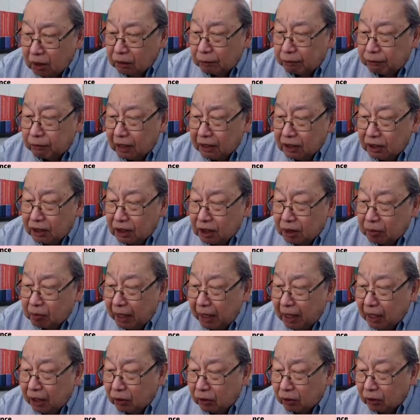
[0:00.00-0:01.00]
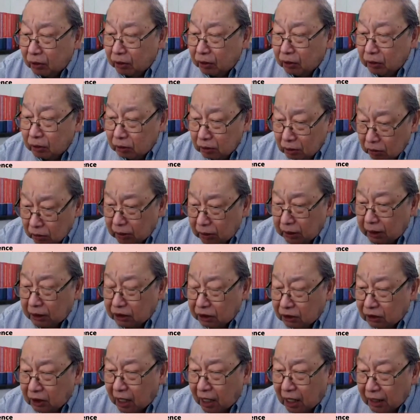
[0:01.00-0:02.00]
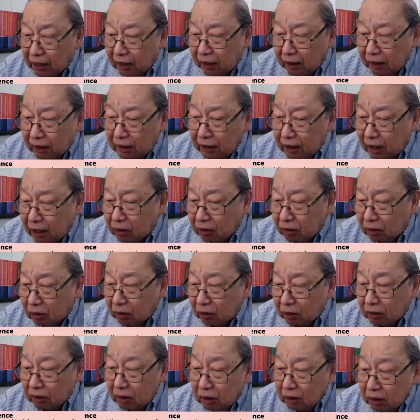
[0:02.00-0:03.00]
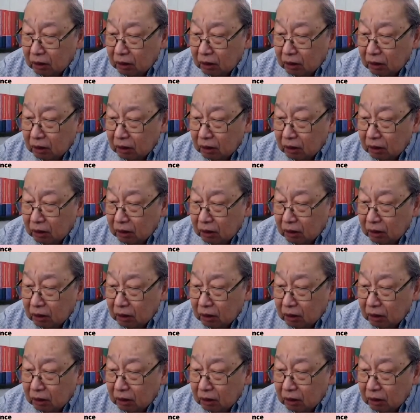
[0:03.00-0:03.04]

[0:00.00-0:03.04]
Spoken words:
Francis Bacon. There is trial and error